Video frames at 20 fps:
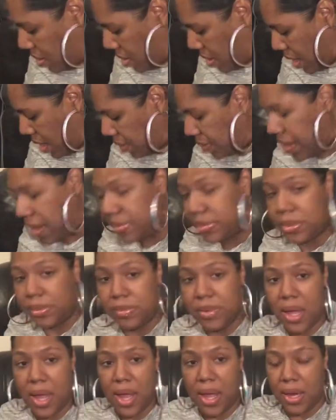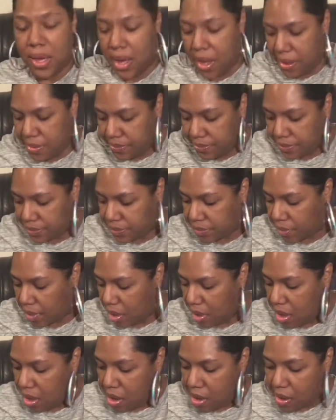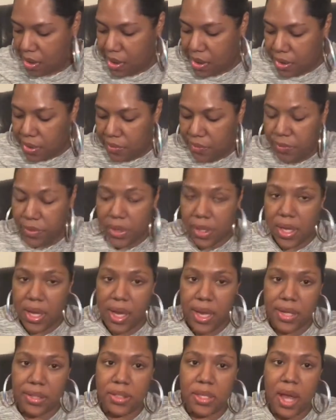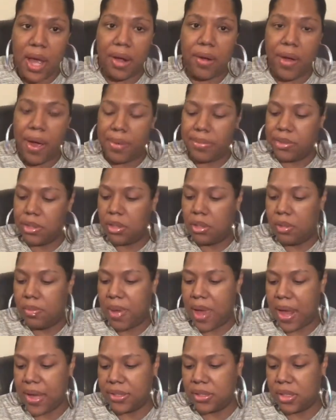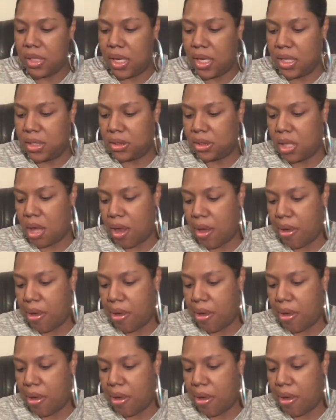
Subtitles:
I grabbed some candy for the kids. I grabbed two bags of these